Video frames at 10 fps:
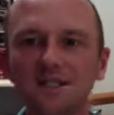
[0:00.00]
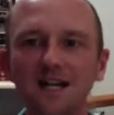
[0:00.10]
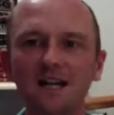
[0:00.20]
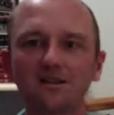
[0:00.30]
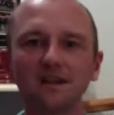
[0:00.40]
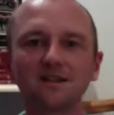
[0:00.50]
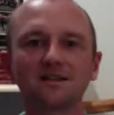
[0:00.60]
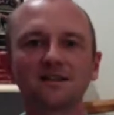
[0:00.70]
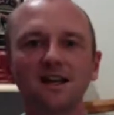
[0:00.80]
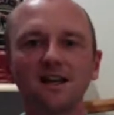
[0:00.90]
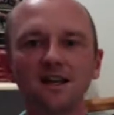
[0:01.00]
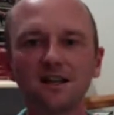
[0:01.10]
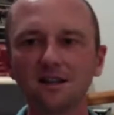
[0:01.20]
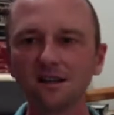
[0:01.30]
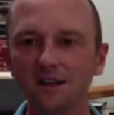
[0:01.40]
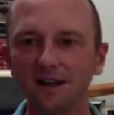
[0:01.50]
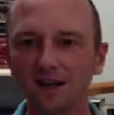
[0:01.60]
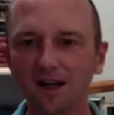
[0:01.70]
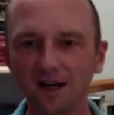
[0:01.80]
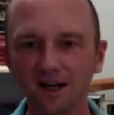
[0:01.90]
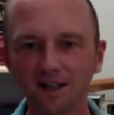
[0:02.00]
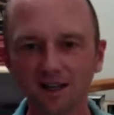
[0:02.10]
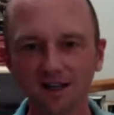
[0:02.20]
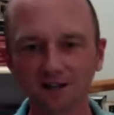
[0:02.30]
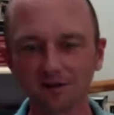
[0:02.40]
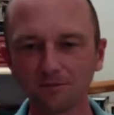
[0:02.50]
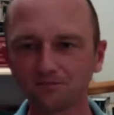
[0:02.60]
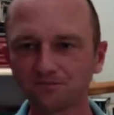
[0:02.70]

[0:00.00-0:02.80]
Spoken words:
10 events in a decathlon.